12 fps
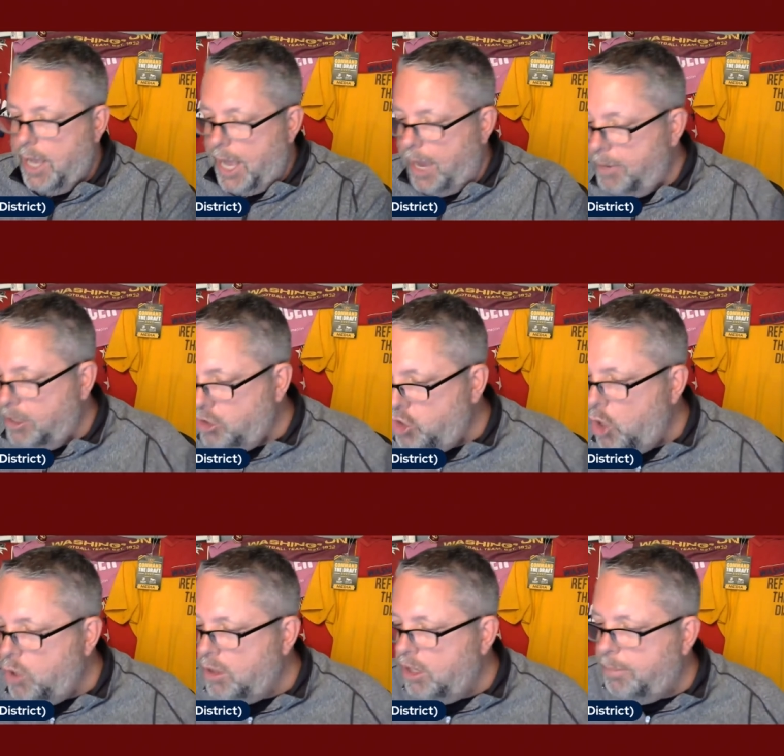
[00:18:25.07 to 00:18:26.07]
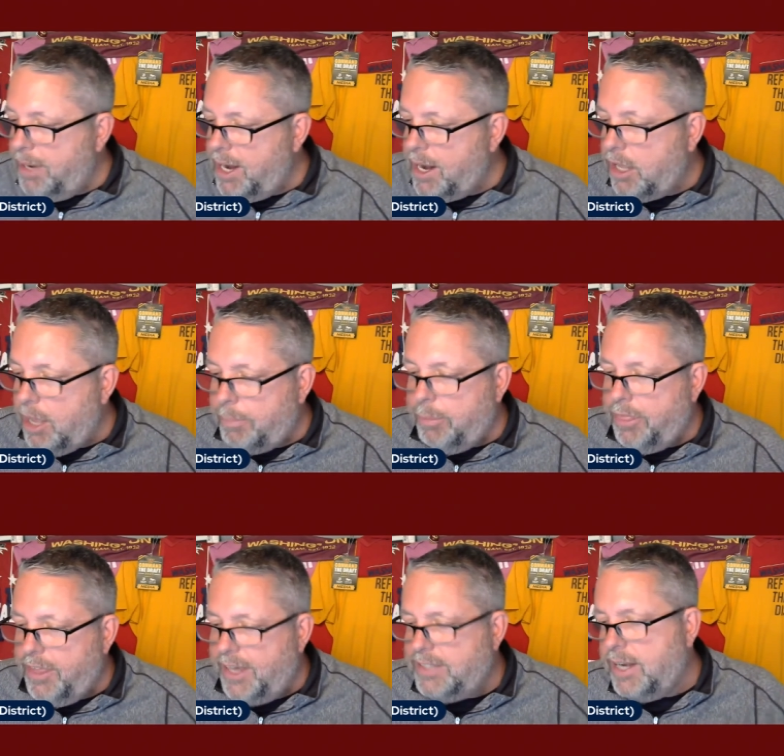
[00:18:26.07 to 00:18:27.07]
I'm going to zone a little bit on a couple of
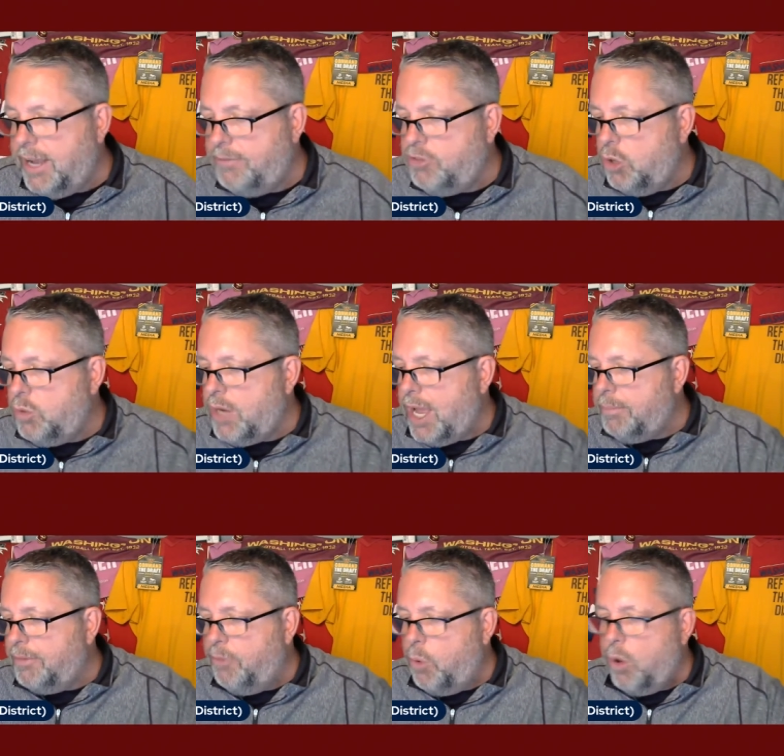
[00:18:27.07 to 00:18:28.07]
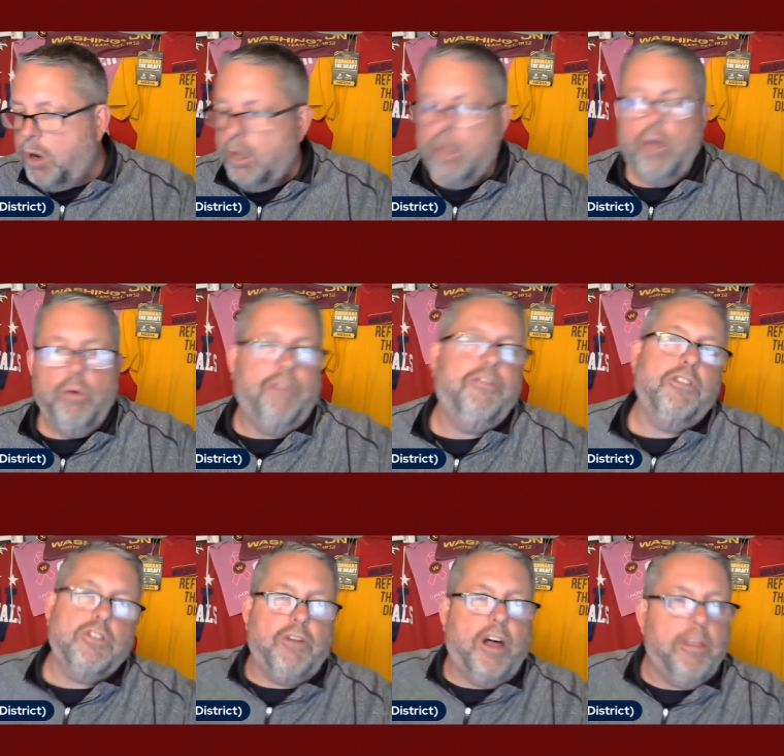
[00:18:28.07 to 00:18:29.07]
things that I've zoned on before. Well,
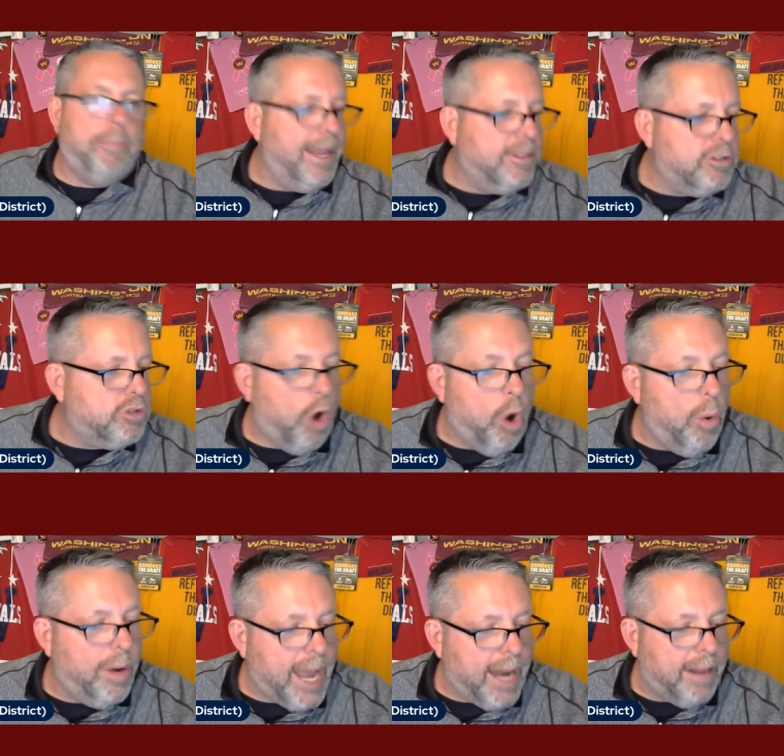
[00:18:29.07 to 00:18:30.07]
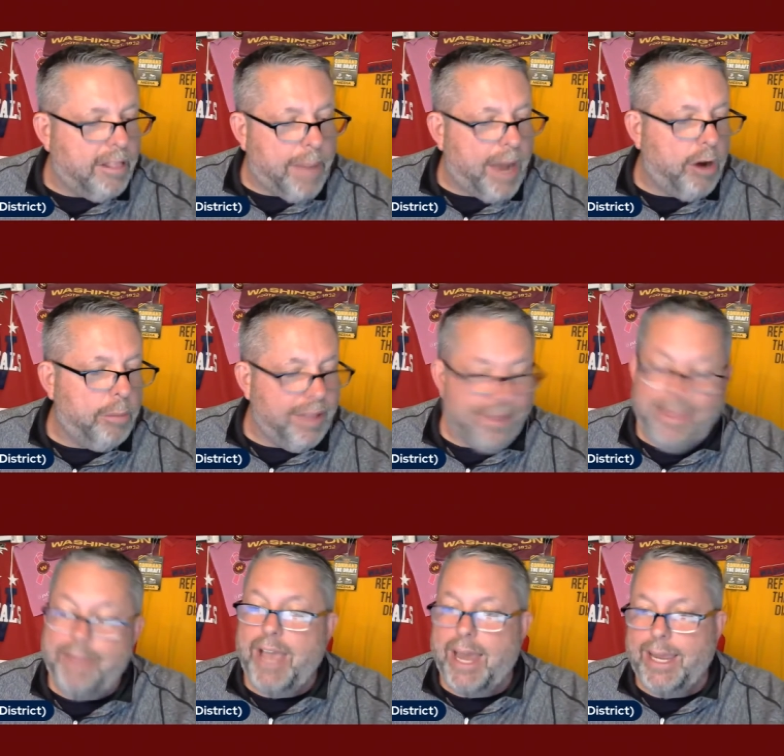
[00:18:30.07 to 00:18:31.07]
first of all, the Panthers are 0-9 in the power play.
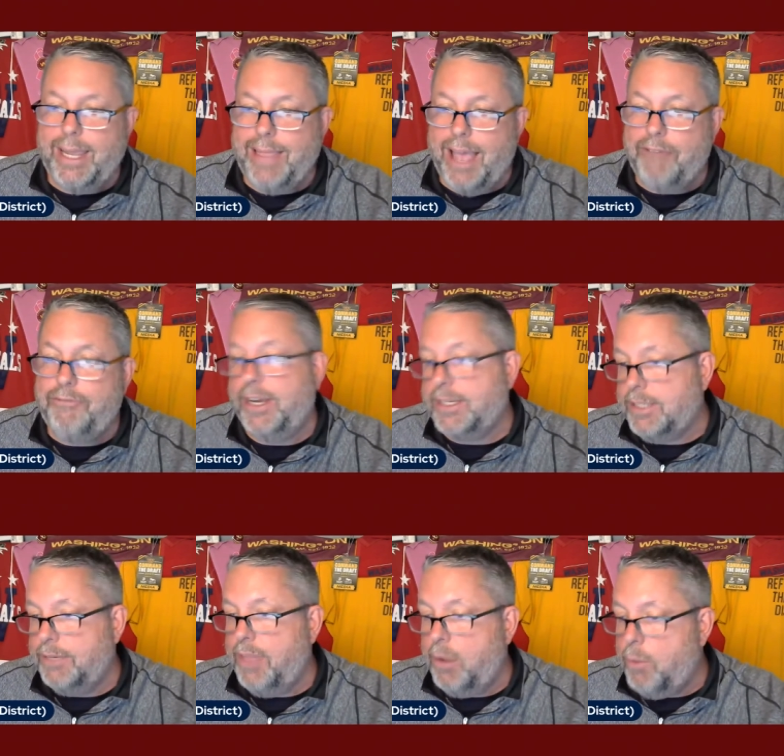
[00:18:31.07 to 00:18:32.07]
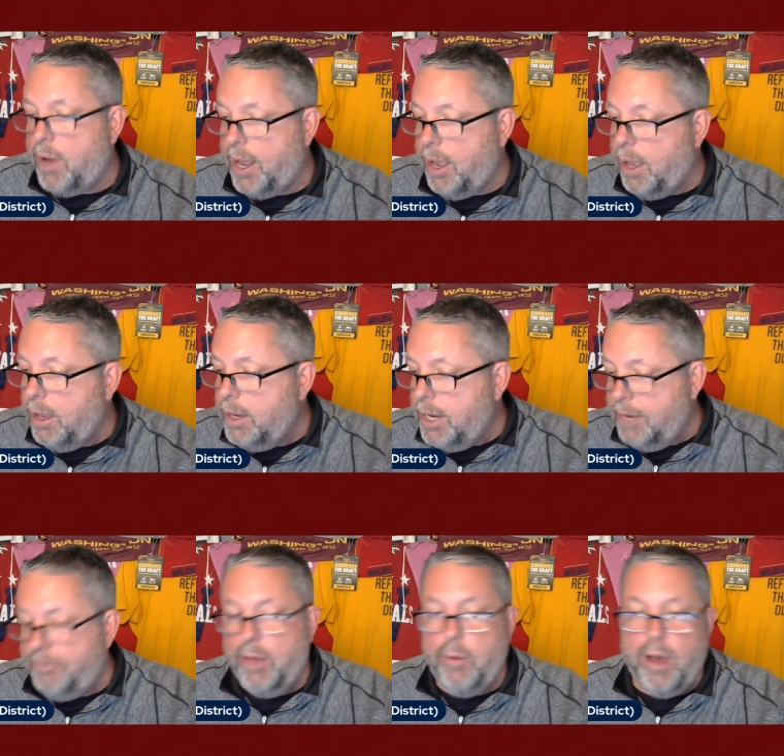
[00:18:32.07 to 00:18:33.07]
They've got to get that fixed if they want
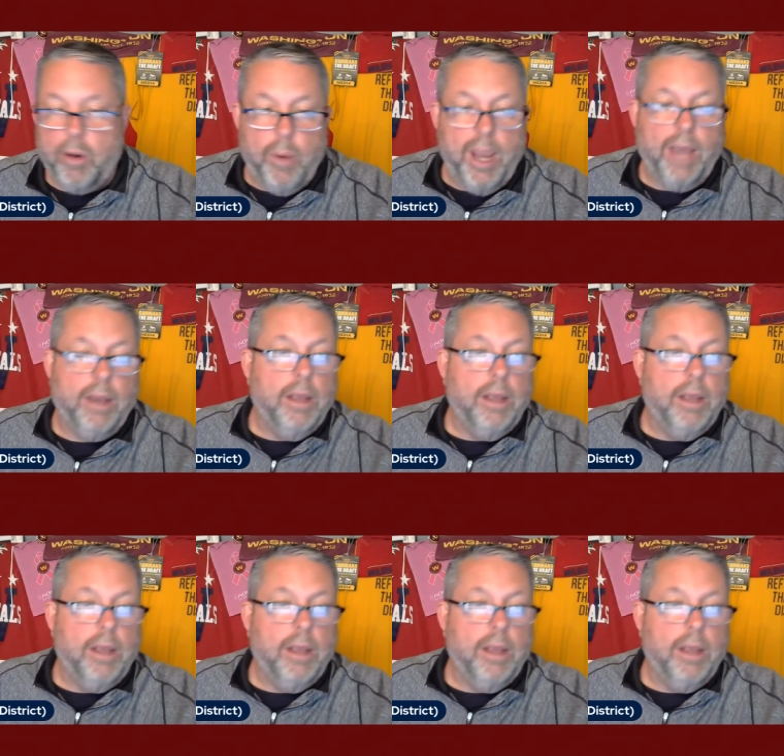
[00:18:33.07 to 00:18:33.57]
to win.